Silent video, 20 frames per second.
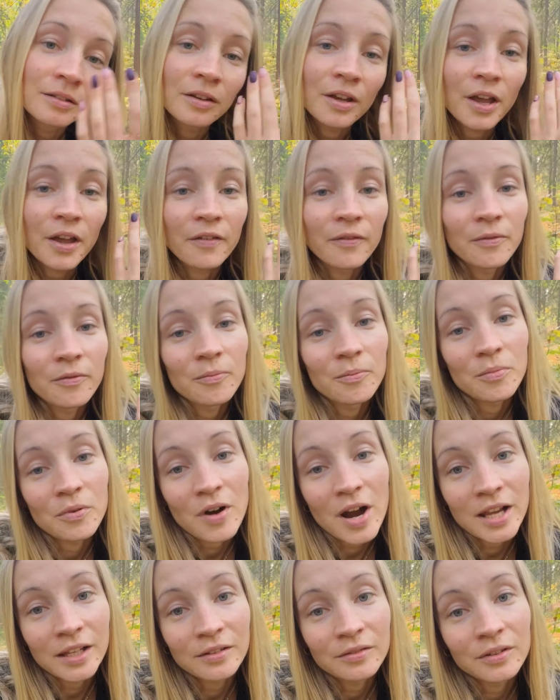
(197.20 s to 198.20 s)
you have
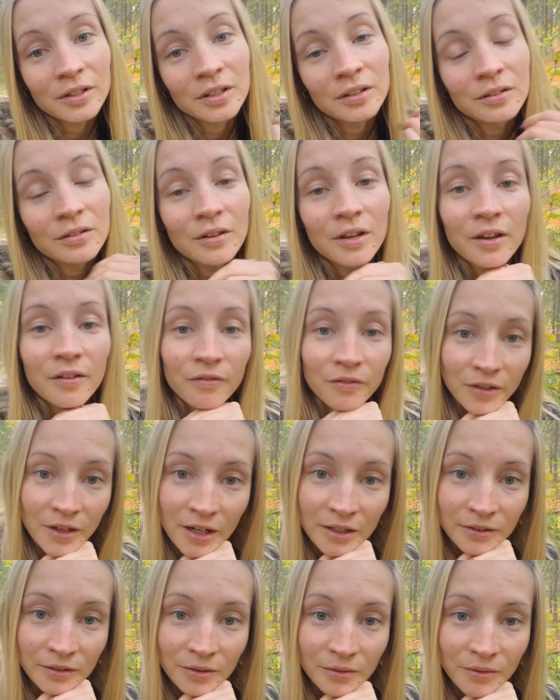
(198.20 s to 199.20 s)
bright green, you have
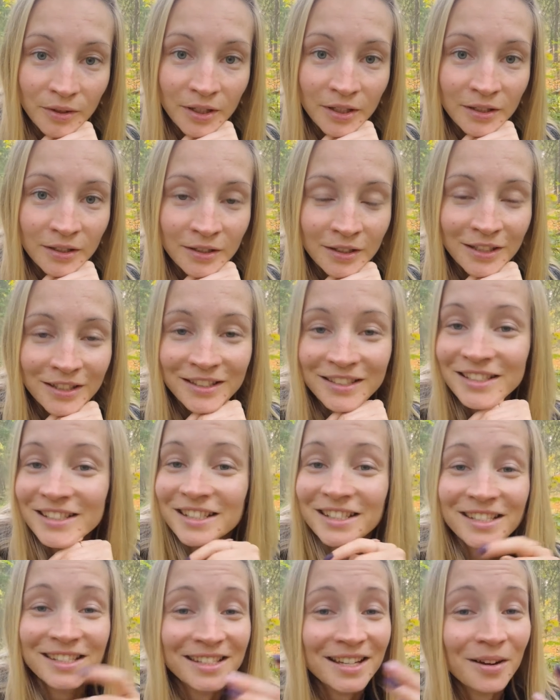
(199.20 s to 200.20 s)
dark green. And
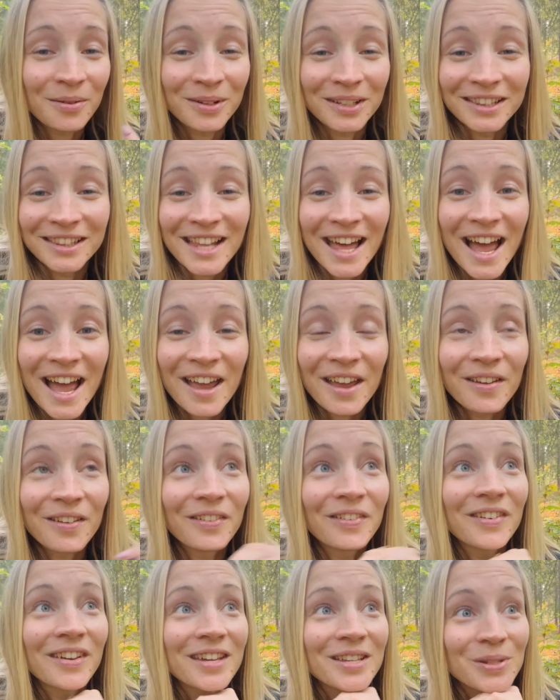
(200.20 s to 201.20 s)
this is our life
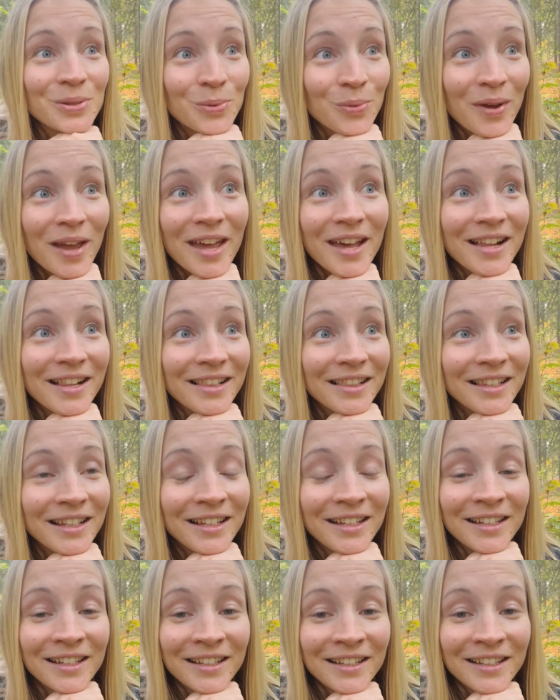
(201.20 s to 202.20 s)
as well.
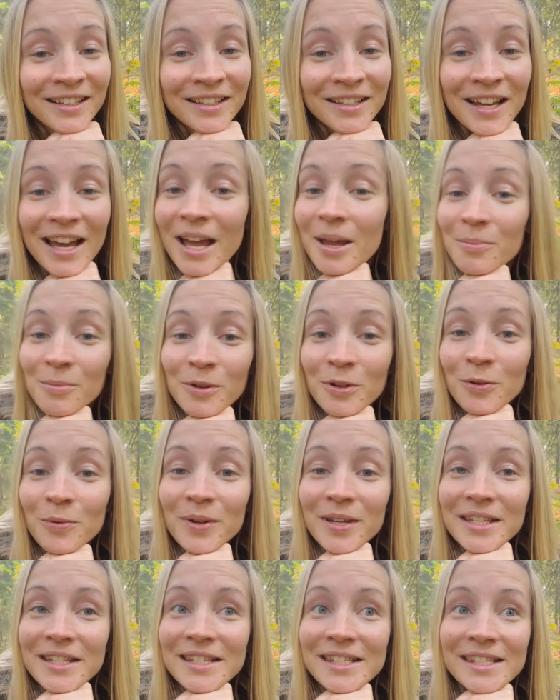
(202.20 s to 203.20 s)
I'm
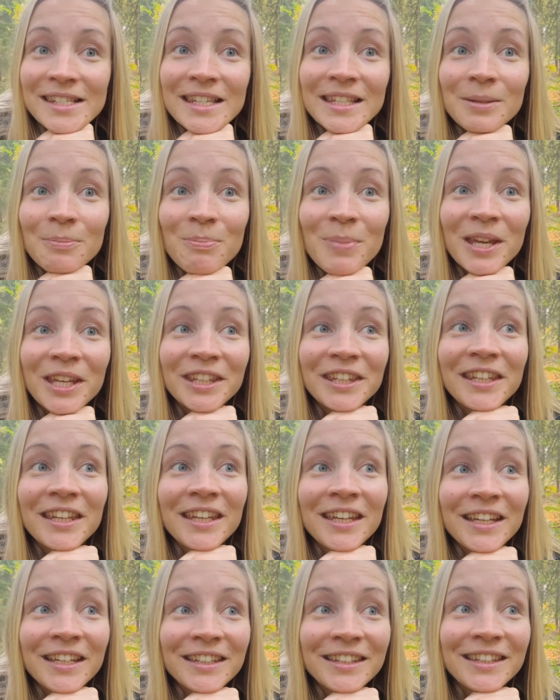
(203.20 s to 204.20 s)
always
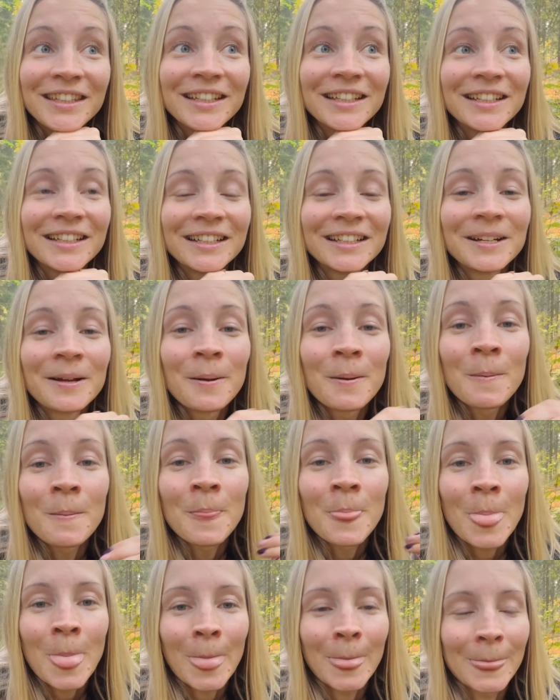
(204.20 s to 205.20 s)
depicting the
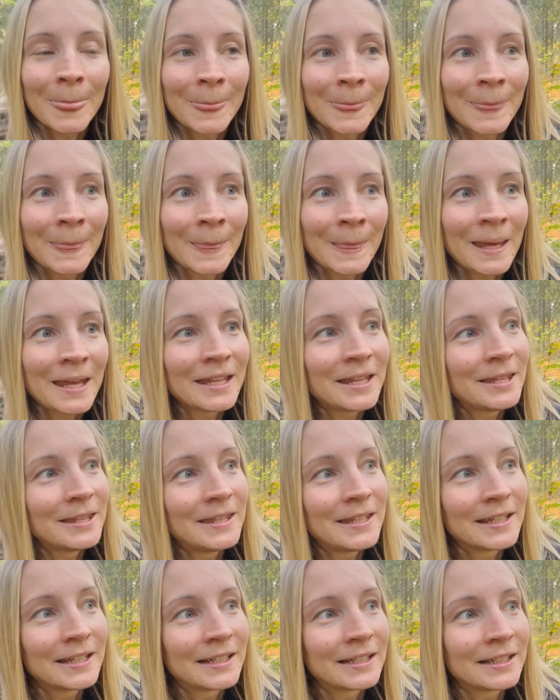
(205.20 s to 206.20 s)
um,
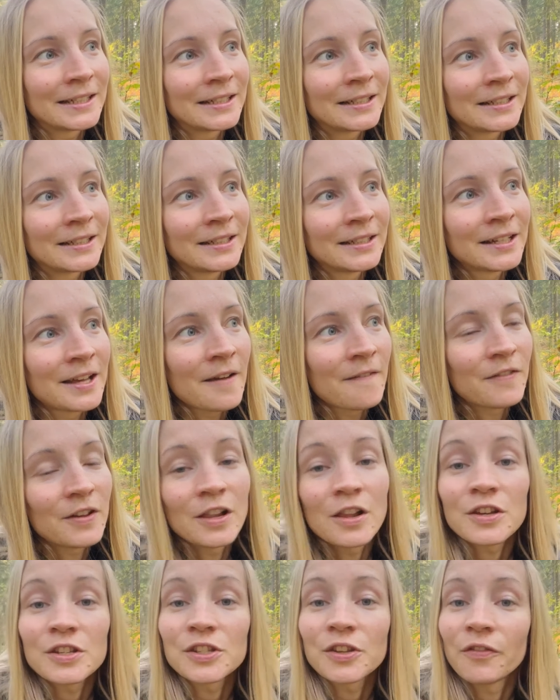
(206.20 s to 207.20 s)
the
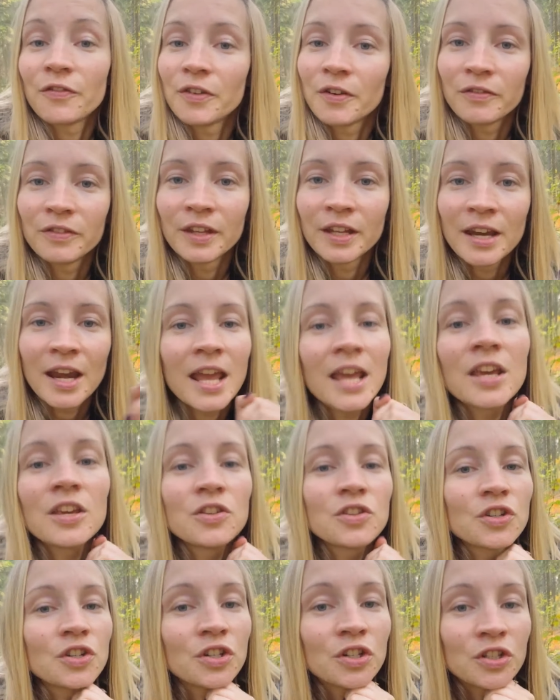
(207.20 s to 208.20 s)
philosophy of the
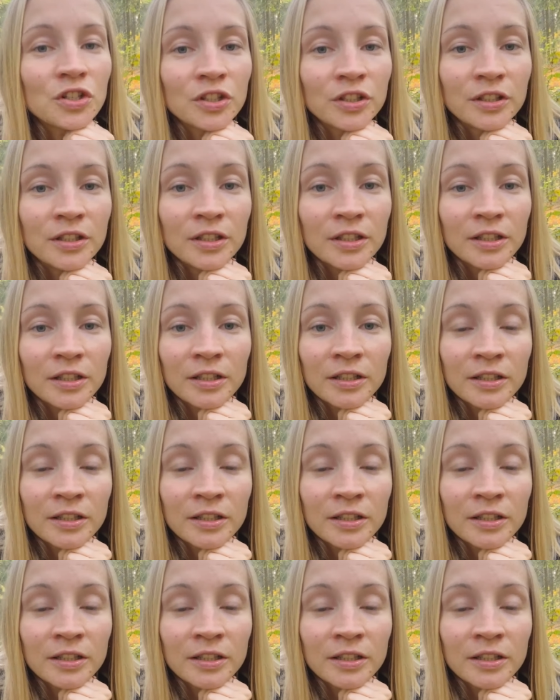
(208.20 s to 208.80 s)
nature, the